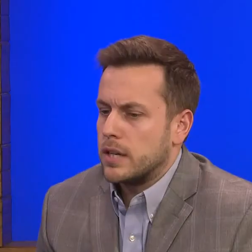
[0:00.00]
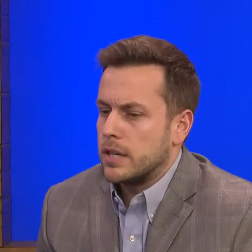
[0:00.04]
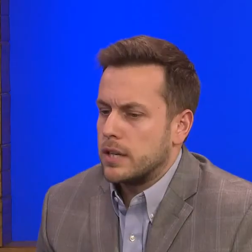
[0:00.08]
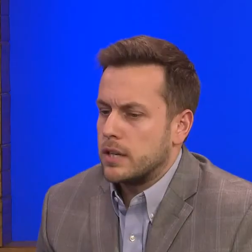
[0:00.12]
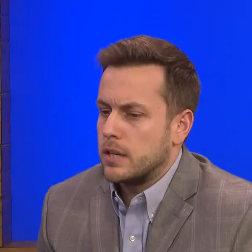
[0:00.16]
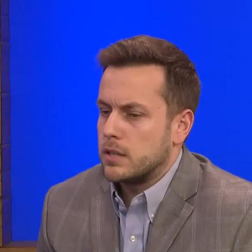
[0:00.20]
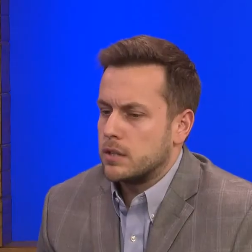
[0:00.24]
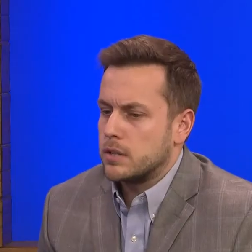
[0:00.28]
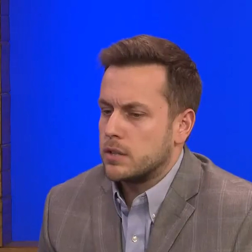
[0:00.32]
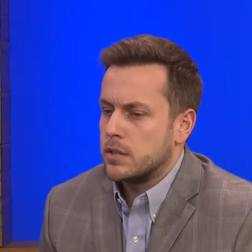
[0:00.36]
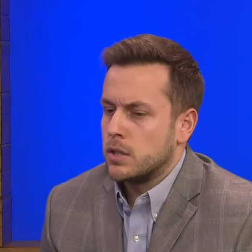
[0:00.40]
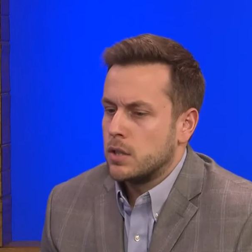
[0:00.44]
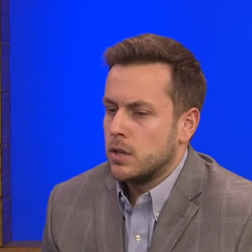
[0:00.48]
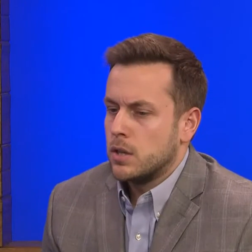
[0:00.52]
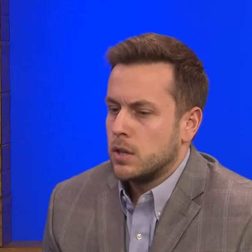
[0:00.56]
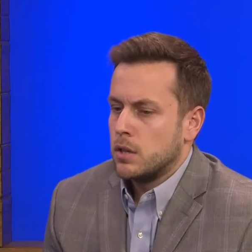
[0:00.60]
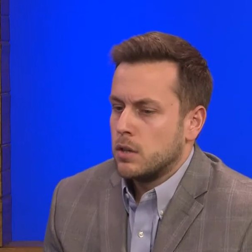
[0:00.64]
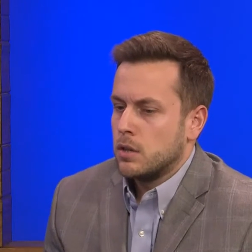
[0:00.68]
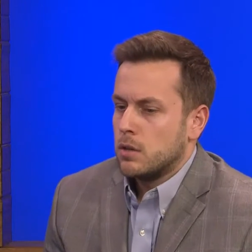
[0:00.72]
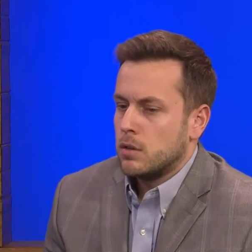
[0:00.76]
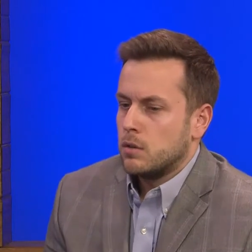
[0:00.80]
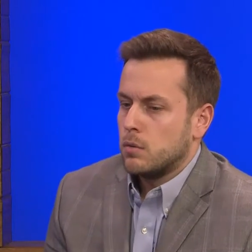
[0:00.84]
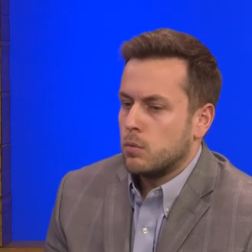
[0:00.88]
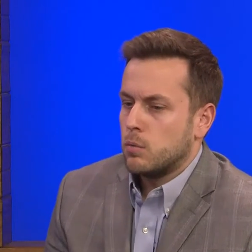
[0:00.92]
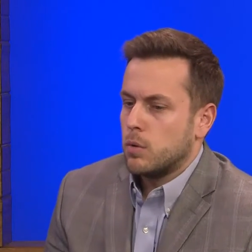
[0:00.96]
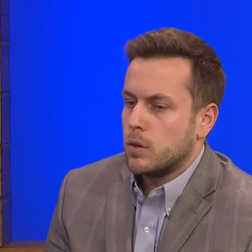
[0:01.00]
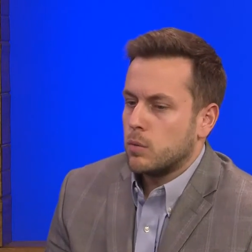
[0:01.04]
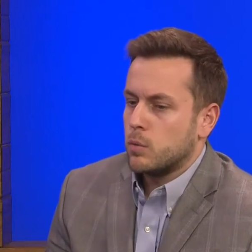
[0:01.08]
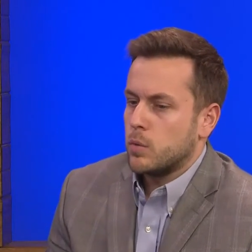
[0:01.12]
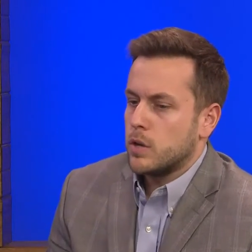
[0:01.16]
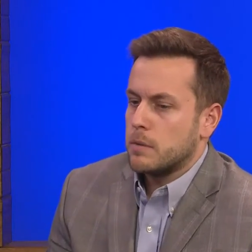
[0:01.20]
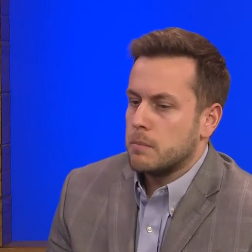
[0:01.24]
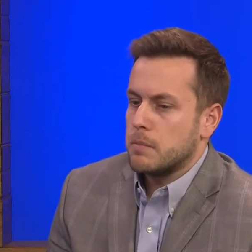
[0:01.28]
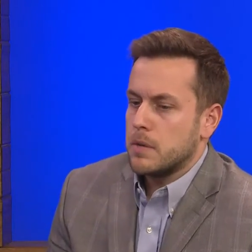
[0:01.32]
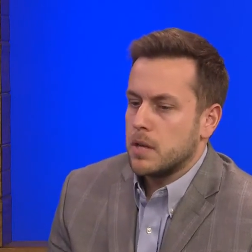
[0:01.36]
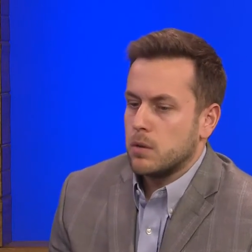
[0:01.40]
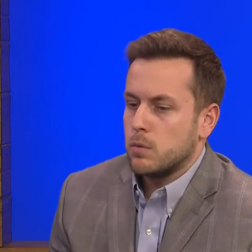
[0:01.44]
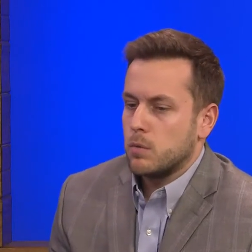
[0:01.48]
is when
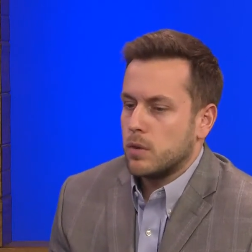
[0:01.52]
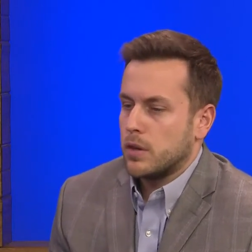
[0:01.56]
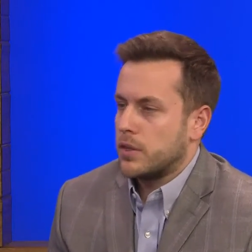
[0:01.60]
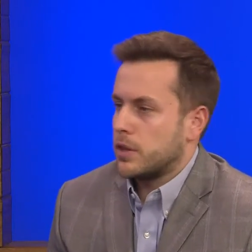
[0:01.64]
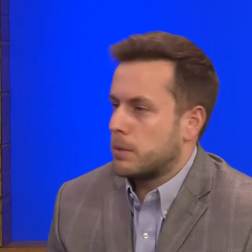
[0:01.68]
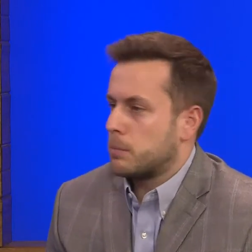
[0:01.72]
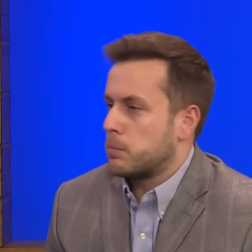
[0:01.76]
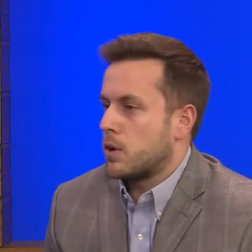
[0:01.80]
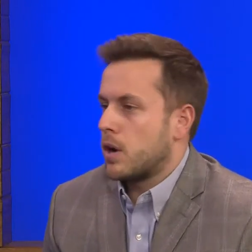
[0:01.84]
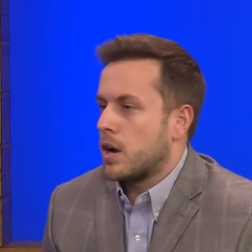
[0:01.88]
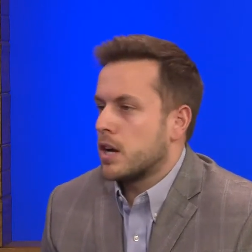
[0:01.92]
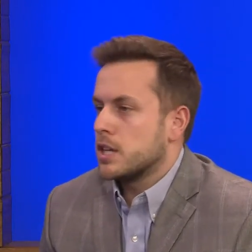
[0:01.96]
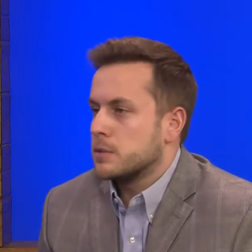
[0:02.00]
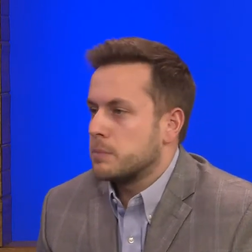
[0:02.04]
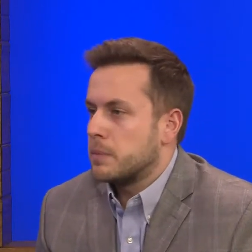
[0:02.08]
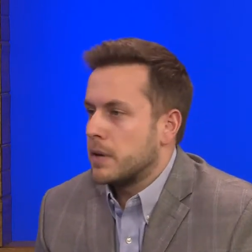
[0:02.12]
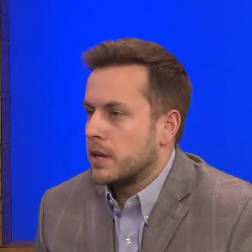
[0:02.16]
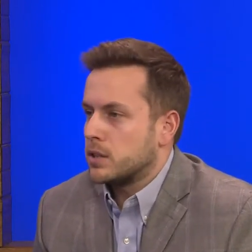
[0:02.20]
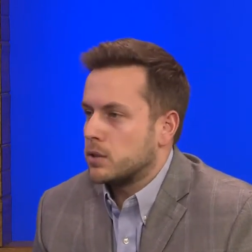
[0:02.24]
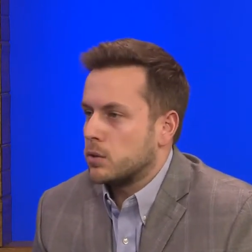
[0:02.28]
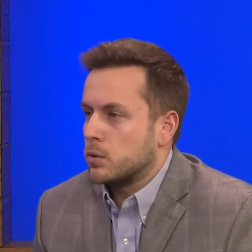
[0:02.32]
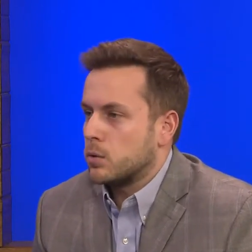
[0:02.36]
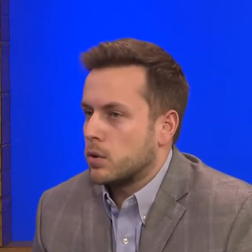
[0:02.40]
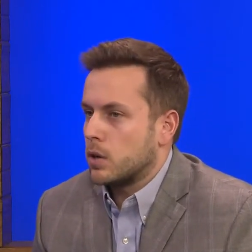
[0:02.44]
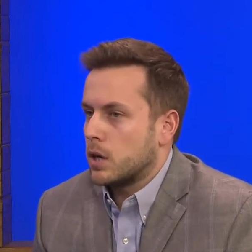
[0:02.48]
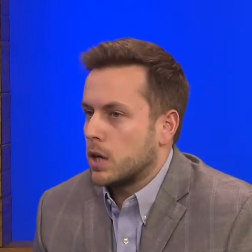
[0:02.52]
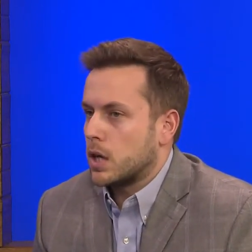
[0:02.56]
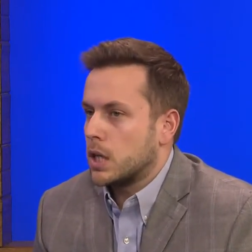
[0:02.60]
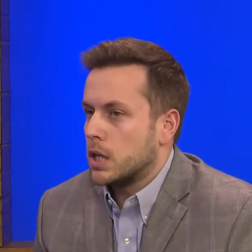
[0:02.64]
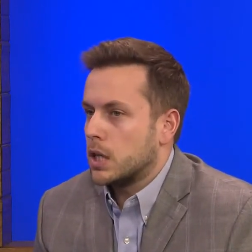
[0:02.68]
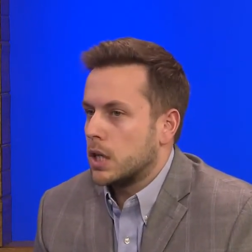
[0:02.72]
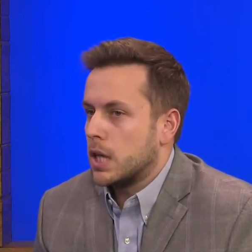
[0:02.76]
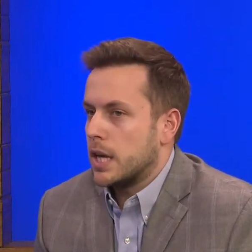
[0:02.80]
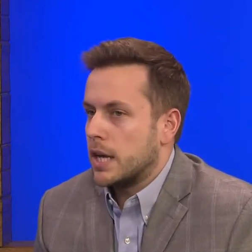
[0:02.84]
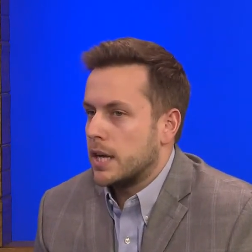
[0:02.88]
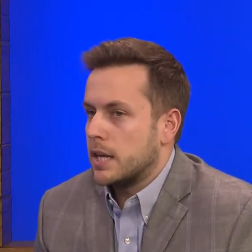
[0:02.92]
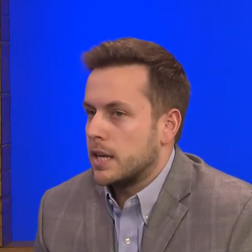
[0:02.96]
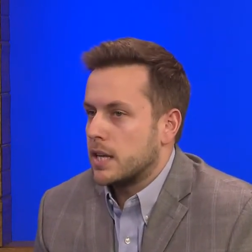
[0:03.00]
we meet with a prospect or a
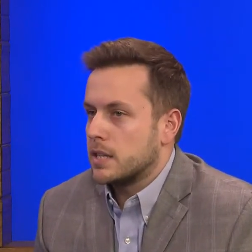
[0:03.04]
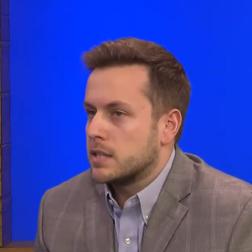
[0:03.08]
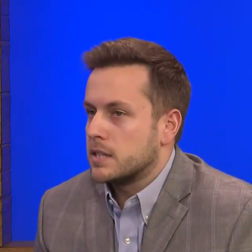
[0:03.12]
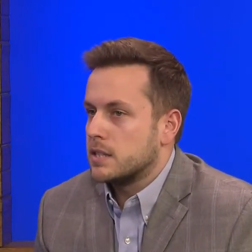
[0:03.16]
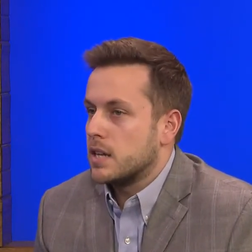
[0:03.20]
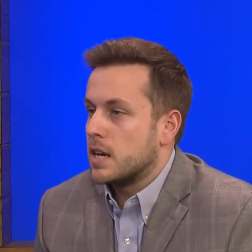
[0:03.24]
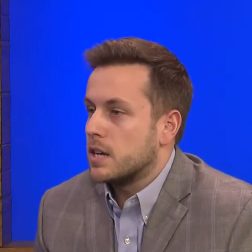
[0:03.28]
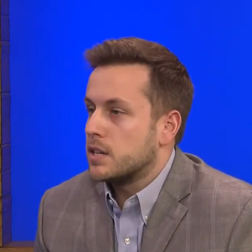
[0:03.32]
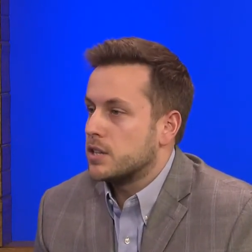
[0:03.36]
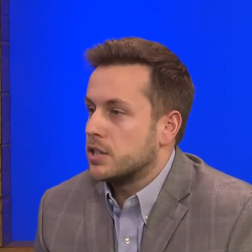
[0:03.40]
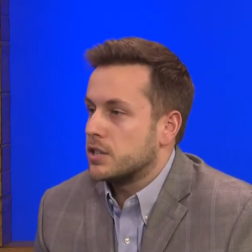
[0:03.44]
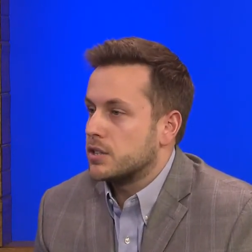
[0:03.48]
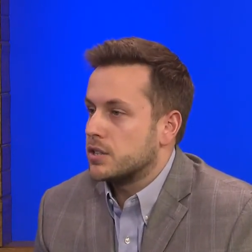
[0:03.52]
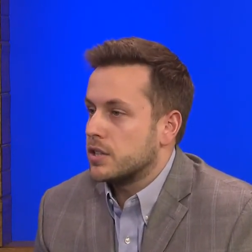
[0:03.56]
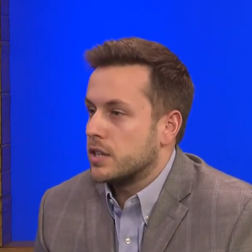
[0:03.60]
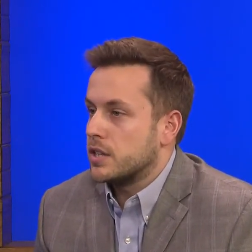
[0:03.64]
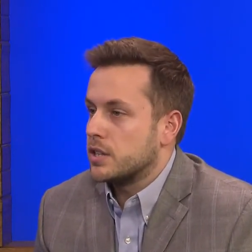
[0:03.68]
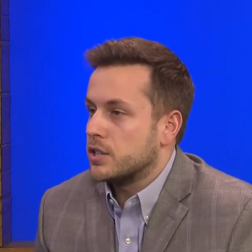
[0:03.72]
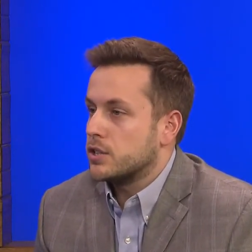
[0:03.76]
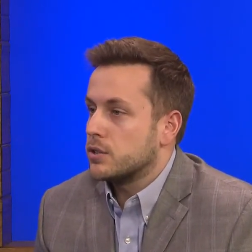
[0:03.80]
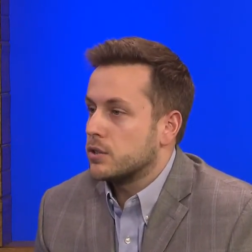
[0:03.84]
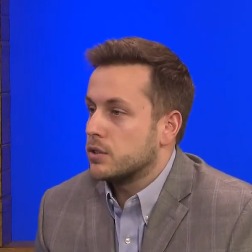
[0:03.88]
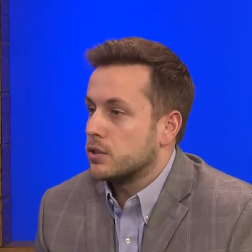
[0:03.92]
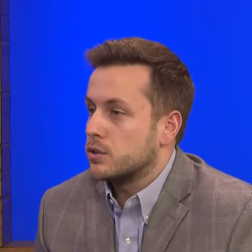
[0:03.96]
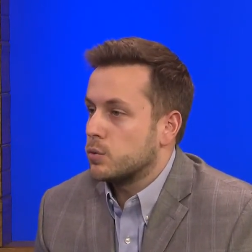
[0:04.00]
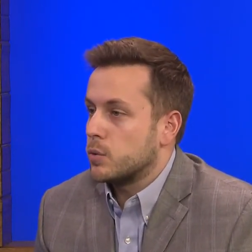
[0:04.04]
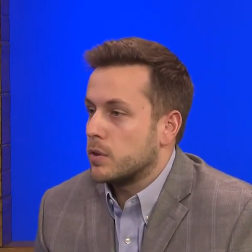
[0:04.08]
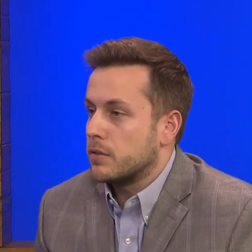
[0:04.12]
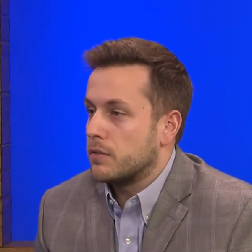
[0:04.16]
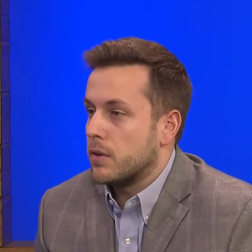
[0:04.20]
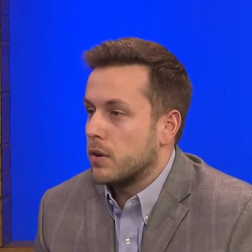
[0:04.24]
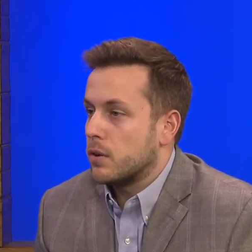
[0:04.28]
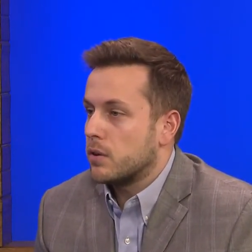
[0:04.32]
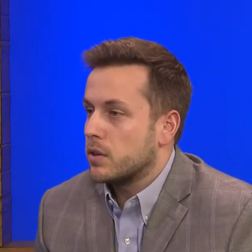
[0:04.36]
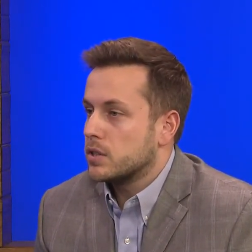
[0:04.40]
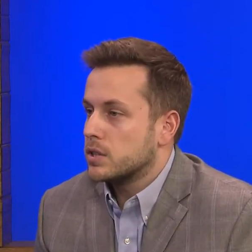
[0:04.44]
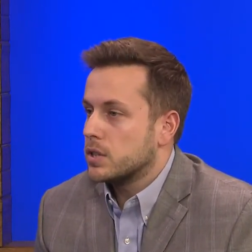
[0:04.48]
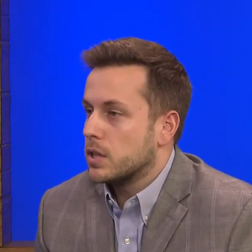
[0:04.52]
client, it's not just insurance we
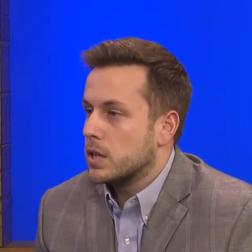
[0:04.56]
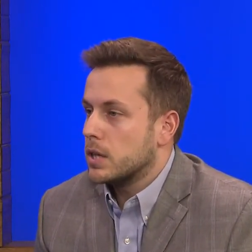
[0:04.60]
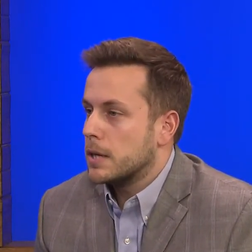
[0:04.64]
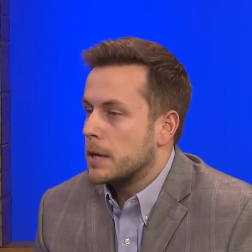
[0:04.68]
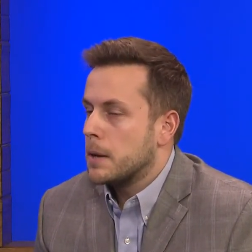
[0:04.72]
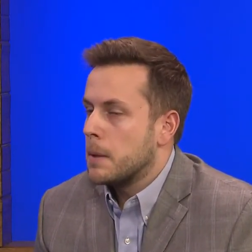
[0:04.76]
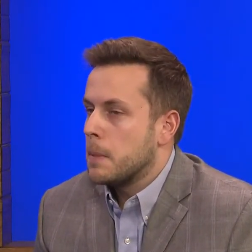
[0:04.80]
focus on.